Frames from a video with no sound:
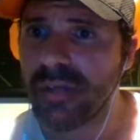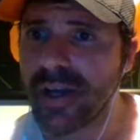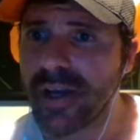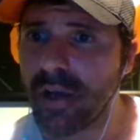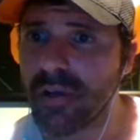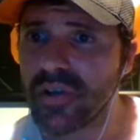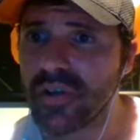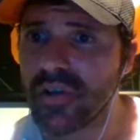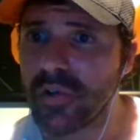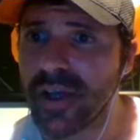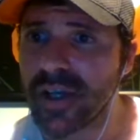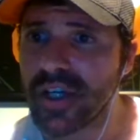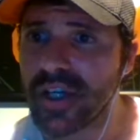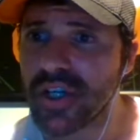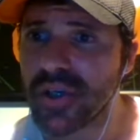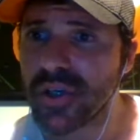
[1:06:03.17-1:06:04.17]
also
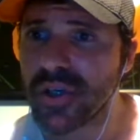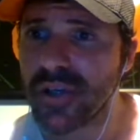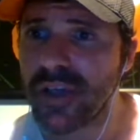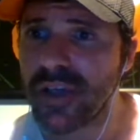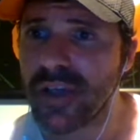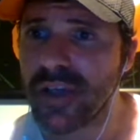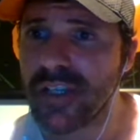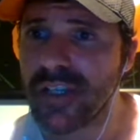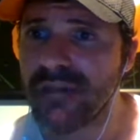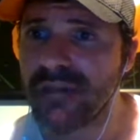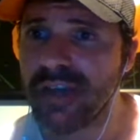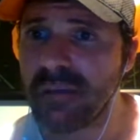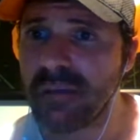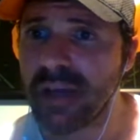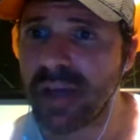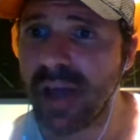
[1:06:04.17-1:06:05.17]
make sure that his
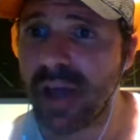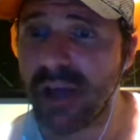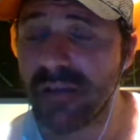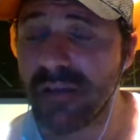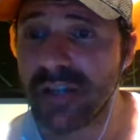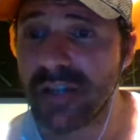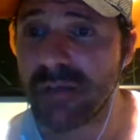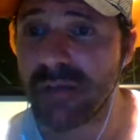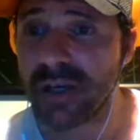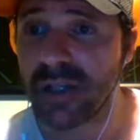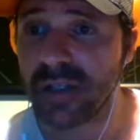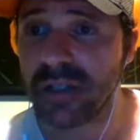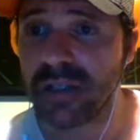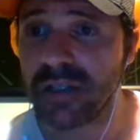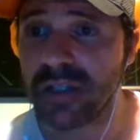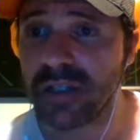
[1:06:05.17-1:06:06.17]
family loves him
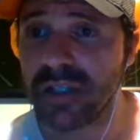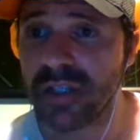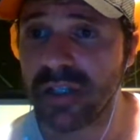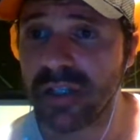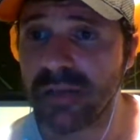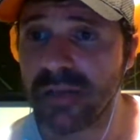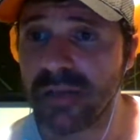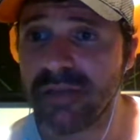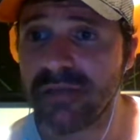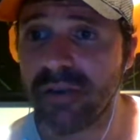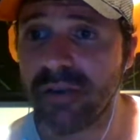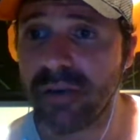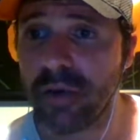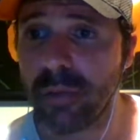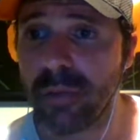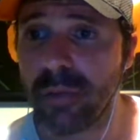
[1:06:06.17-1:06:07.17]
unconditionally
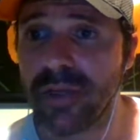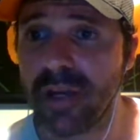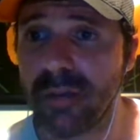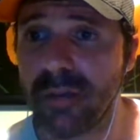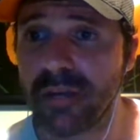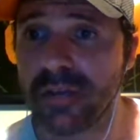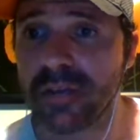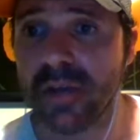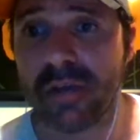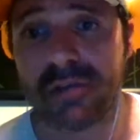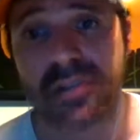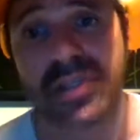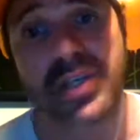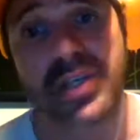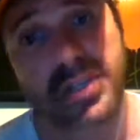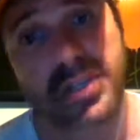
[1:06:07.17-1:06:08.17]
before opening up to the
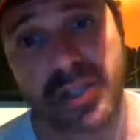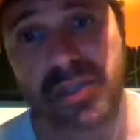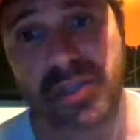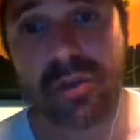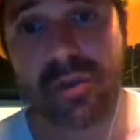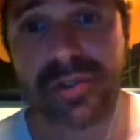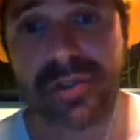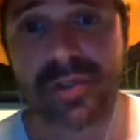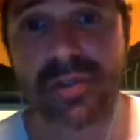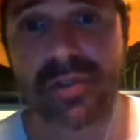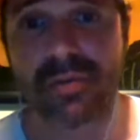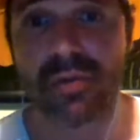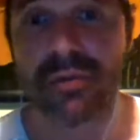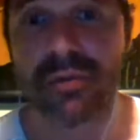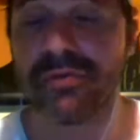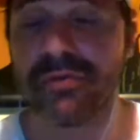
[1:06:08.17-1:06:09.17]
conversation. That's always a good move.